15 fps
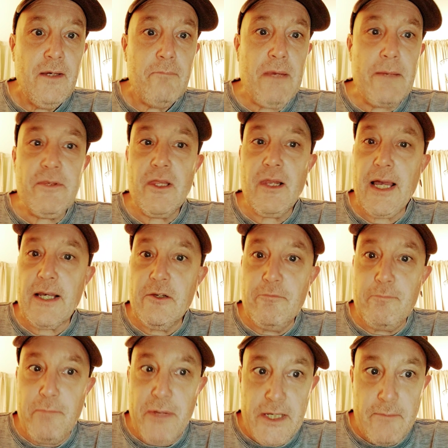Maybe the lack
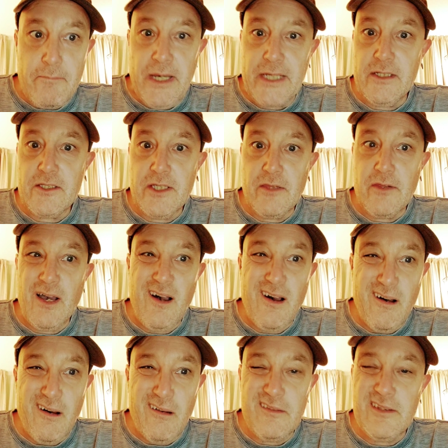of beat makes it the
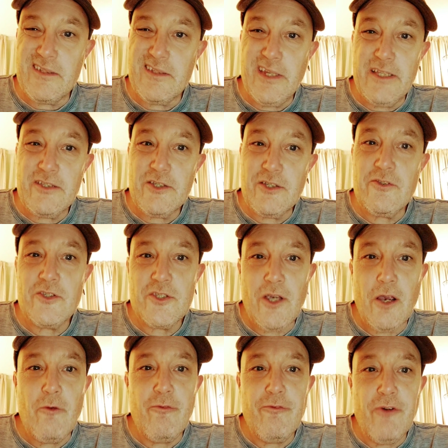hardest listen
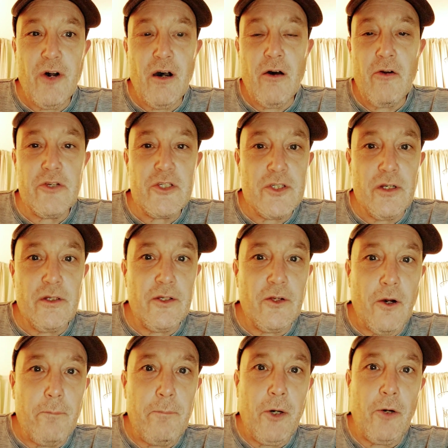so far. It's certainly
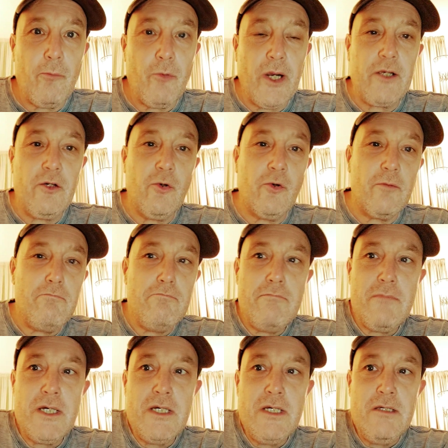not a pop record, and
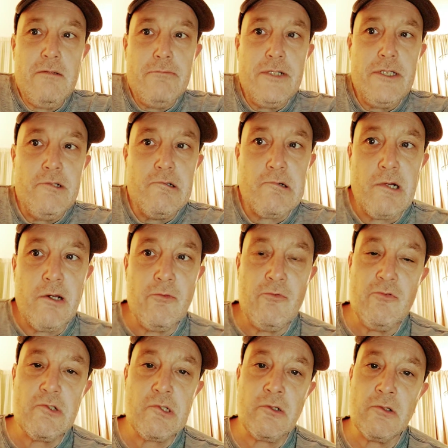maybe
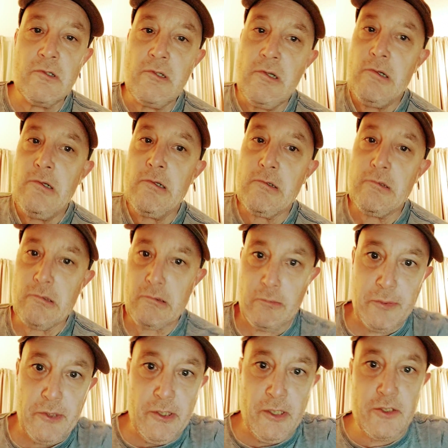drones on a little
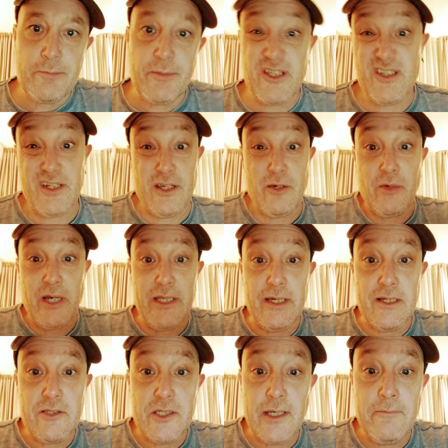bit, but still 8
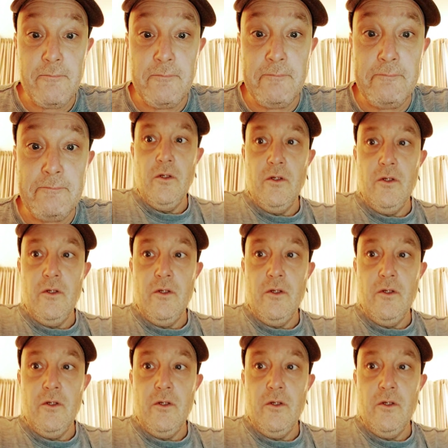out of 10.